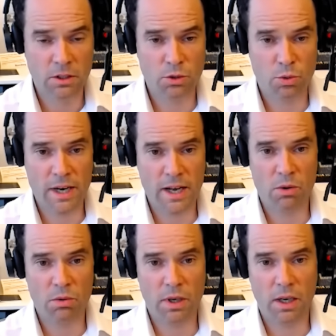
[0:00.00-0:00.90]
So we're
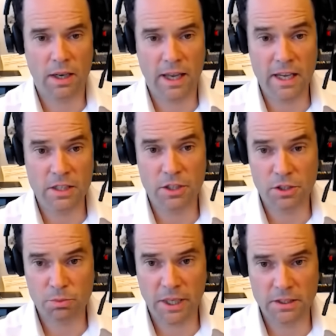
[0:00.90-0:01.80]
now 8
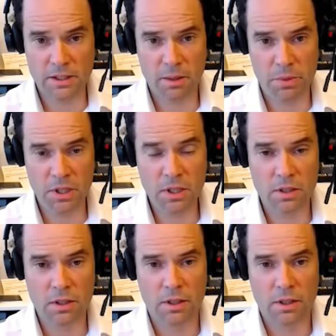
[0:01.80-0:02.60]
years past that peak,